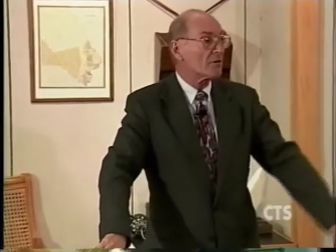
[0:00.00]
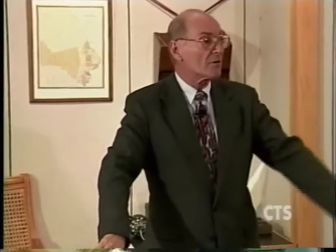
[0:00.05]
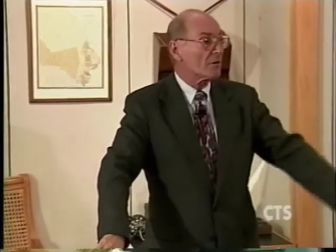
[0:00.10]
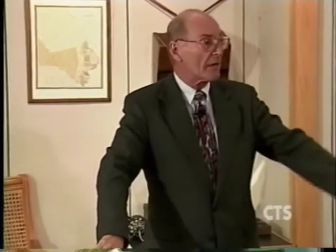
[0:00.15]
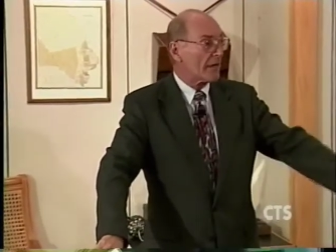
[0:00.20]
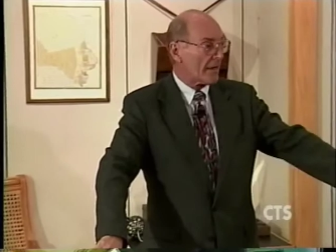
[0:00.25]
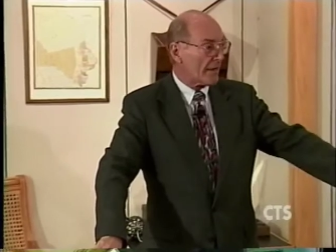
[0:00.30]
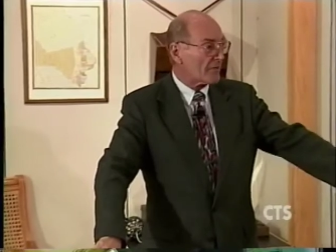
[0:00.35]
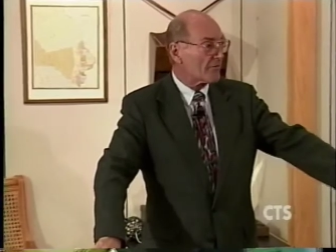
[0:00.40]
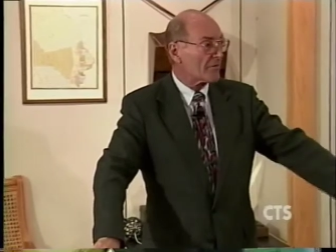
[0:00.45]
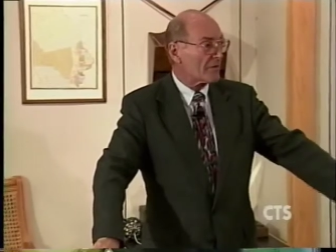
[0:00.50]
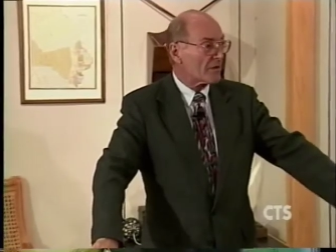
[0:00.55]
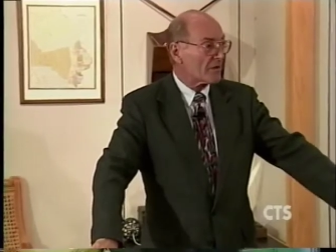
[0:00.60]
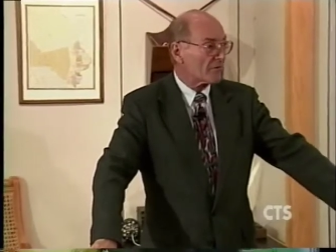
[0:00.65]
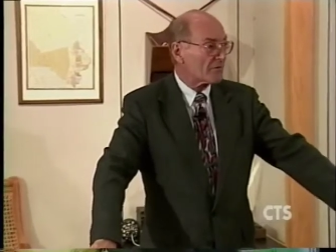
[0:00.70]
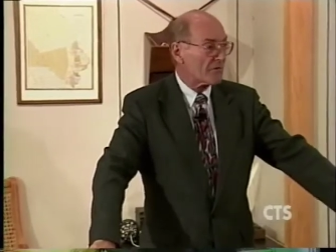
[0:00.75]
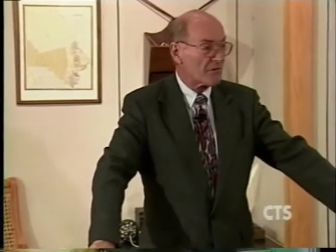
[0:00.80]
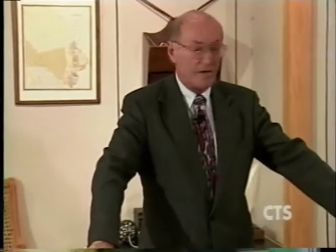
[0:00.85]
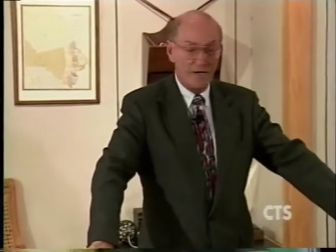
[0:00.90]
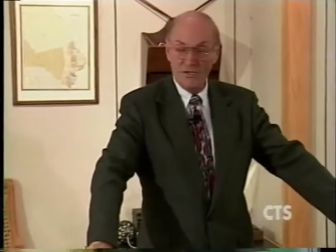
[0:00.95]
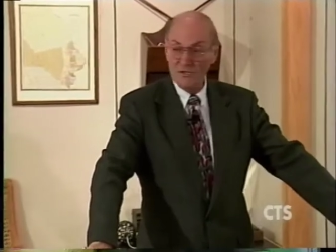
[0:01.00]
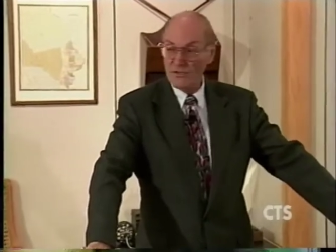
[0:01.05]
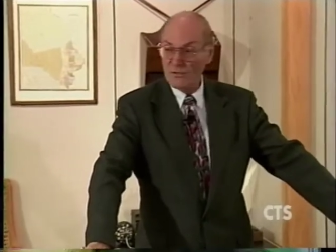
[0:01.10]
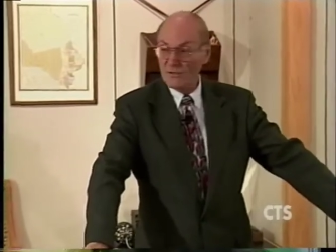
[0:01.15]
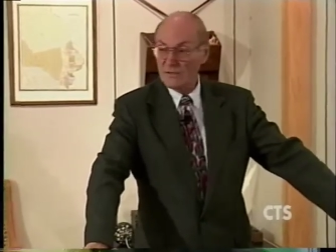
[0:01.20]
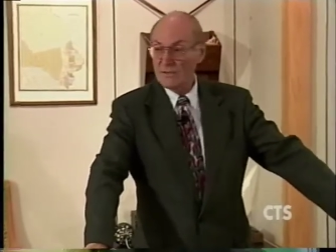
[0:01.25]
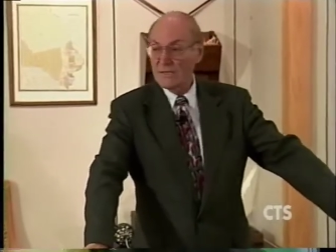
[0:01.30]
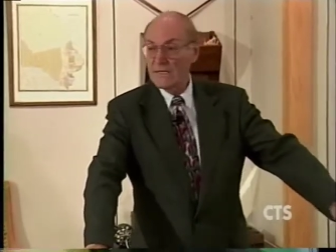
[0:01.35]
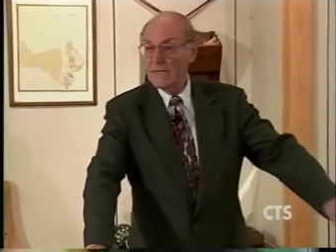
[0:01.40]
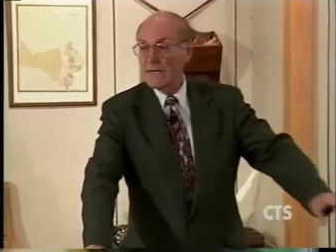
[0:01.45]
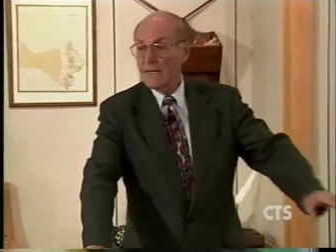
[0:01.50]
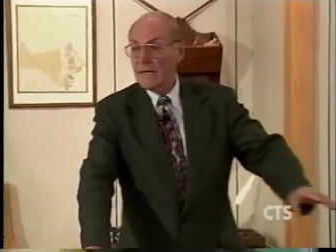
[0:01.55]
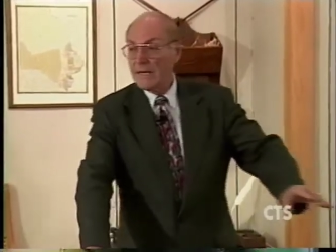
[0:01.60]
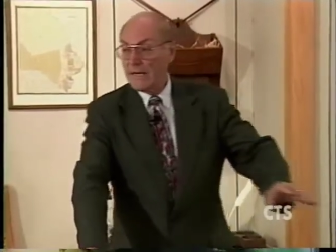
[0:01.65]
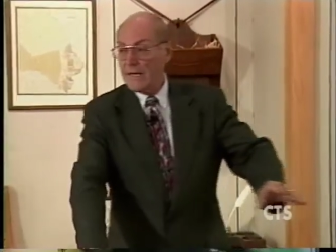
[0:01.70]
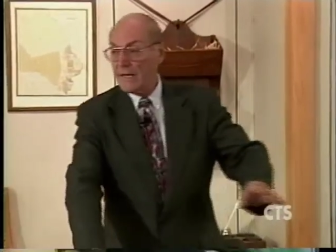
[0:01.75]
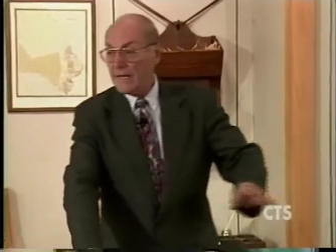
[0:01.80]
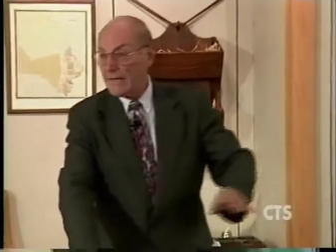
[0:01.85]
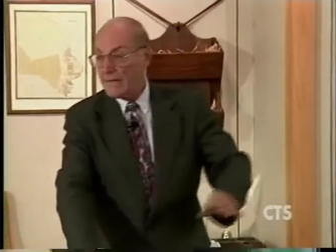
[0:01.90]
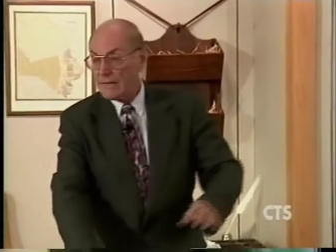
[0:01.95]
who have the infection
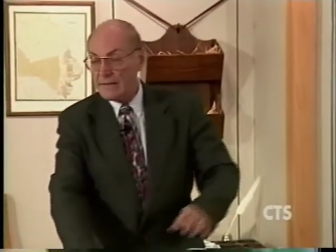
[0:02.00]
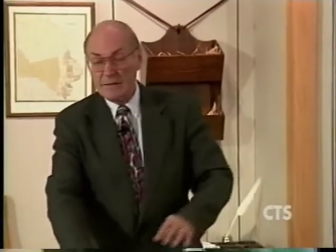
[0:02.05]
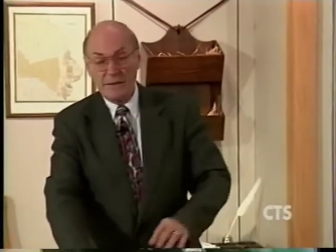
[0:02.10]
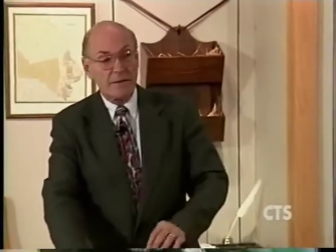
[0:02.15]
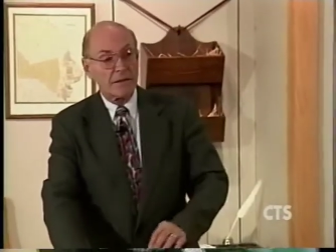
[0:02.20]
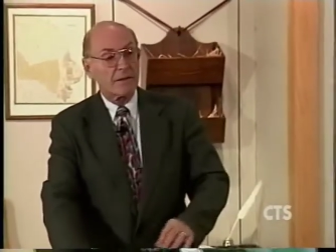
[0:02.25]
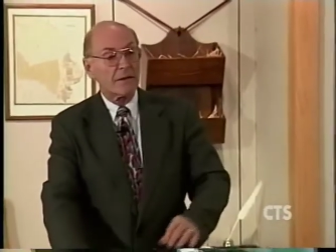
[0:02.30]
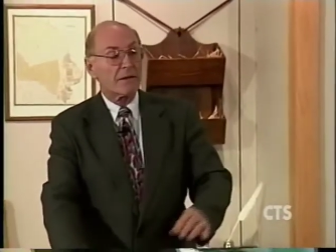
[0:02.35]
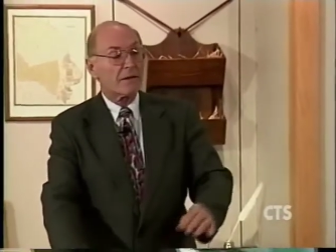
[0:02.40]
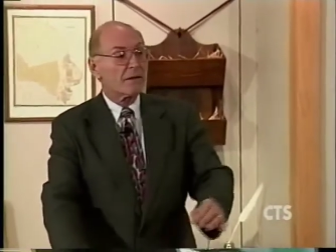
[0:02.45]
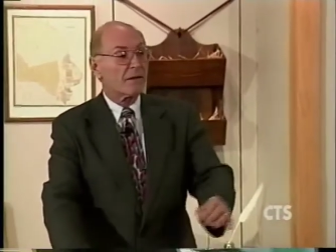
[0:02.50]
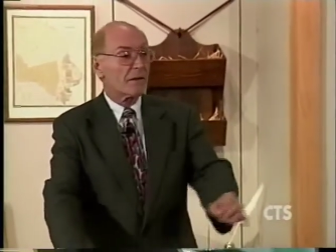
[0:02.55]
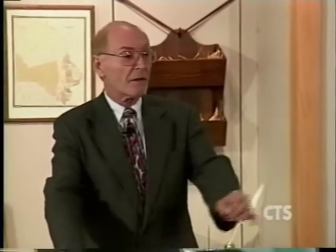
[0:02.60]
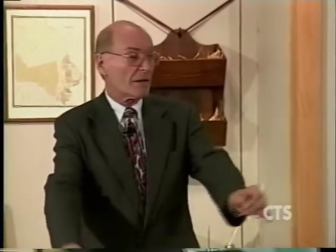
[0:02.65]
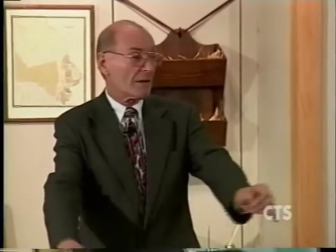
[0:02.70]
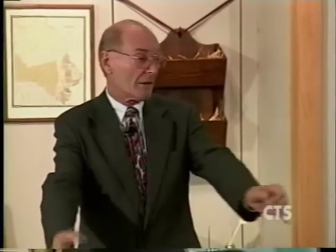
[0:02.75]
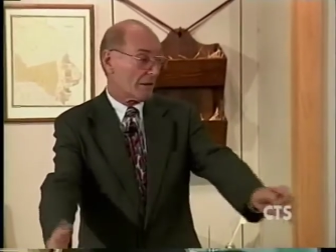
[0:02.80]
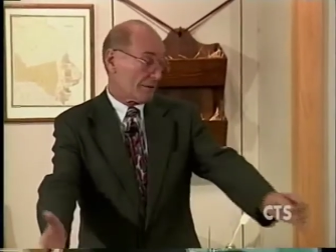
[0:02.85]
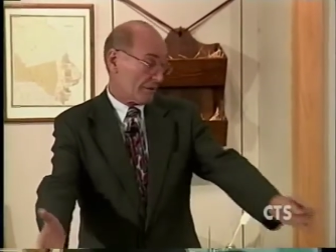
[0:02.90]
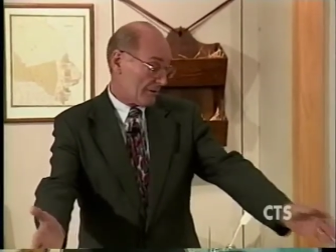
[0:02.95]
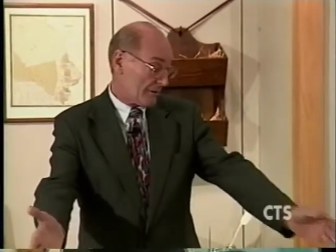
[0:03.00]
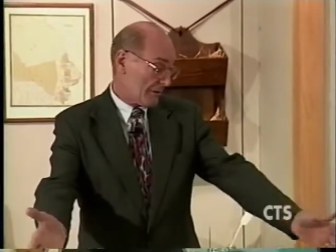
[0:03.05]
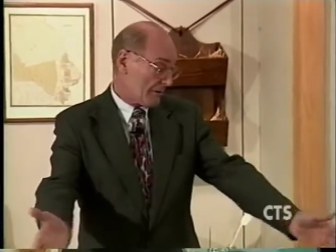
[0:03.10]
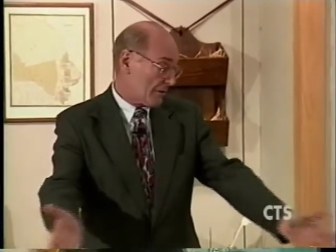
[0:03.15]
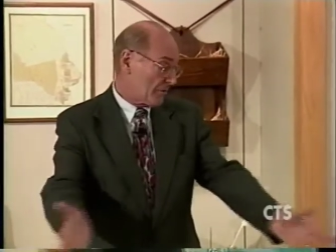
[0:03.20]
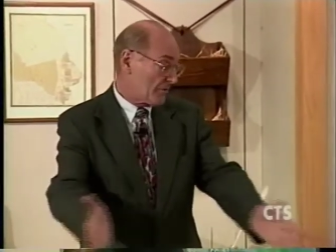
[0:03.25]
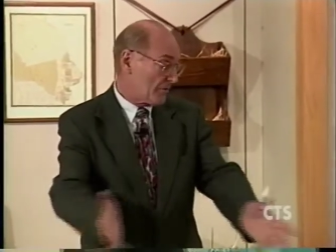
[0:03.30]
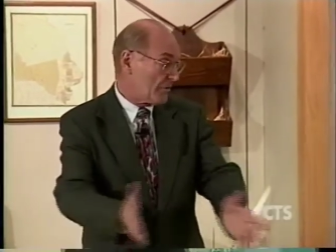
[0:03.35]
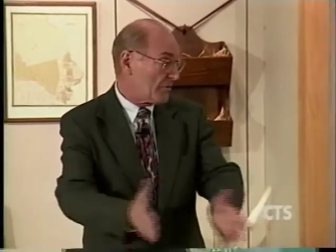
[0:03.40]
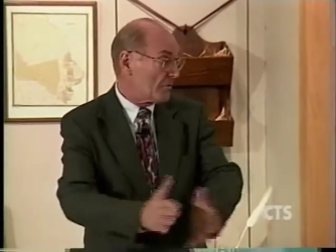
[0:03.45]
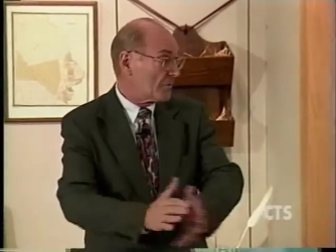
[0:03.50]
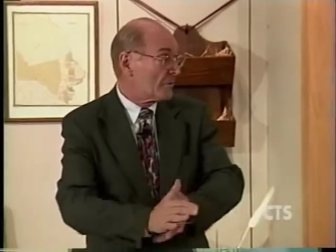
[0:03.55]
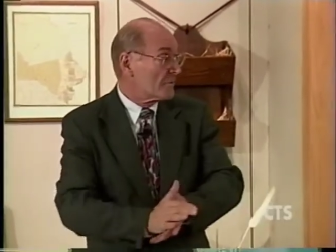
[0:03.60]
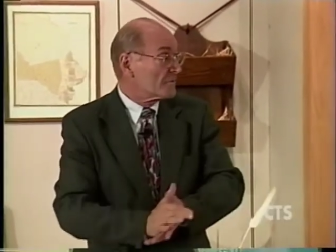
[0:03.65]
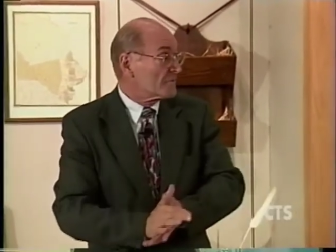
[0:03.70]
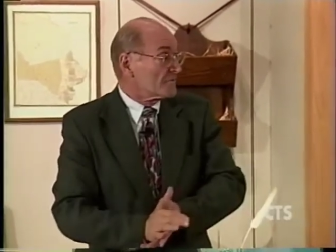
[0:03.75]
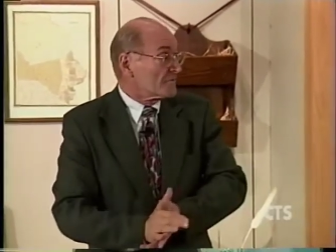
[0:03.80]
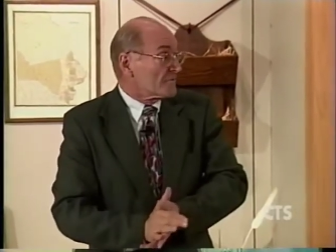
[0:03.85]
and uh, uh, if you,